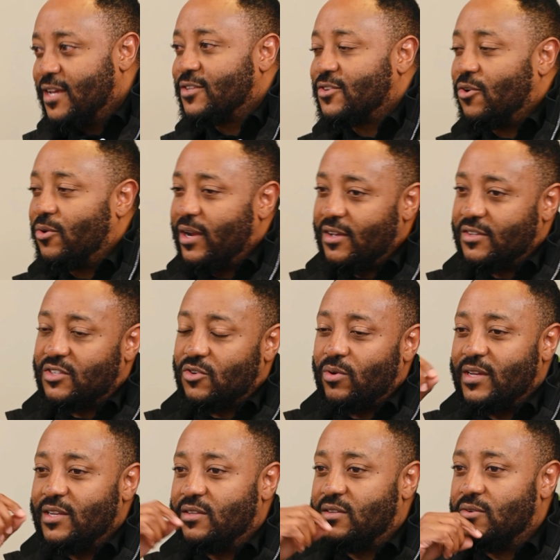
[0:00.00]
So when I was
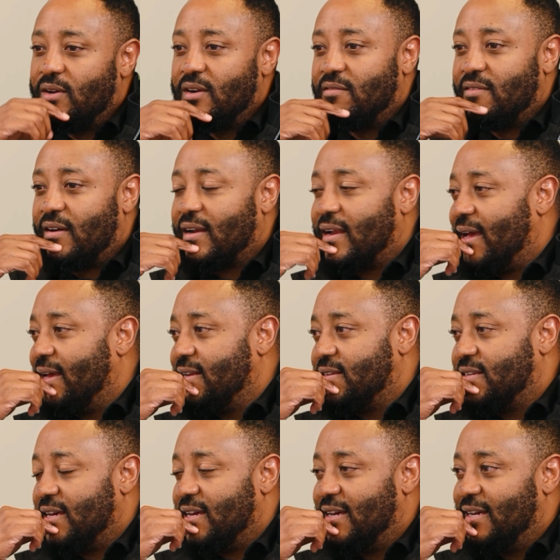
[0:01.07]
talking to one of our client
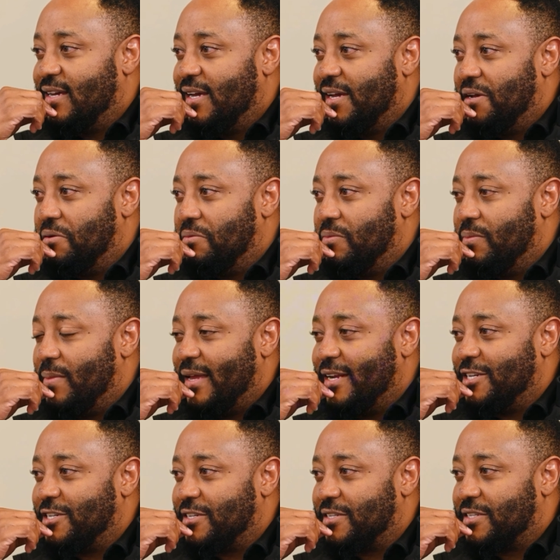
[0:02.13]

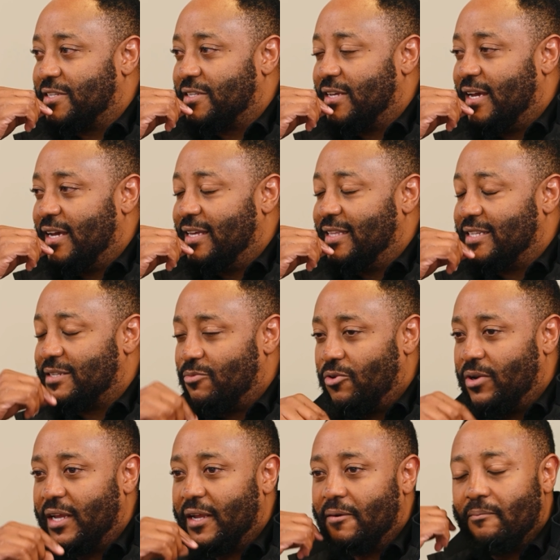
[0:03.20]
managers this
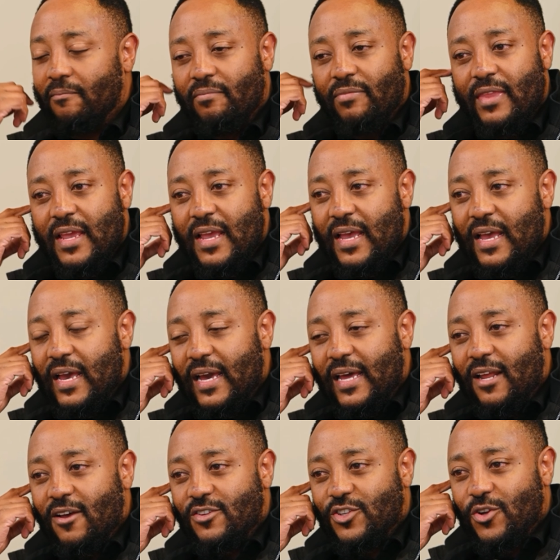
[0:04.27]
morning, and
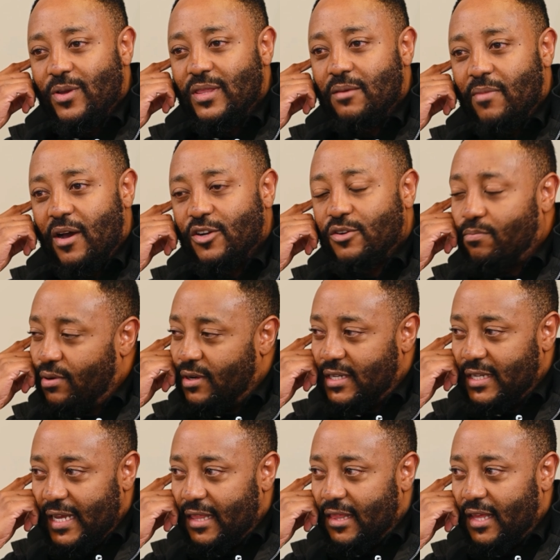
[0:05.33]
I was showing them how to put
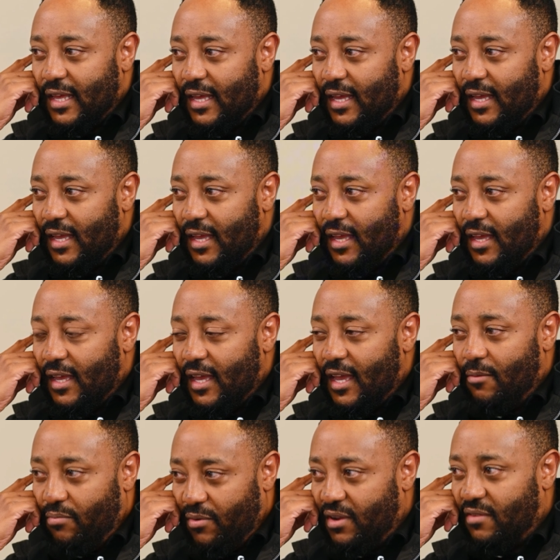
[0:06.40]
together a
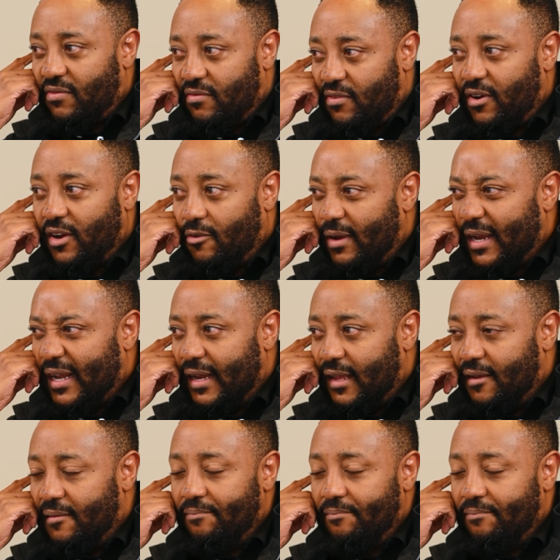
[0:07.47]
brief very quickly.